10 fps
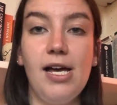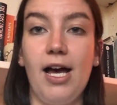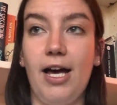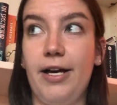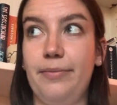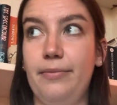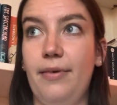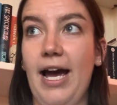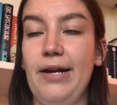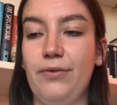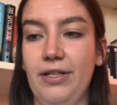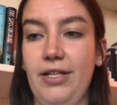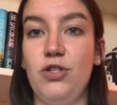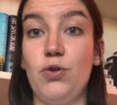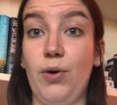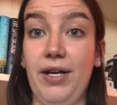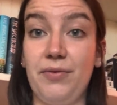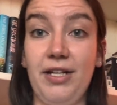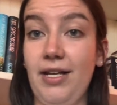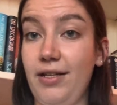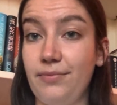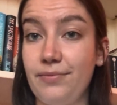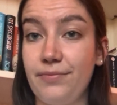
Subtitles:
I really enjoy reading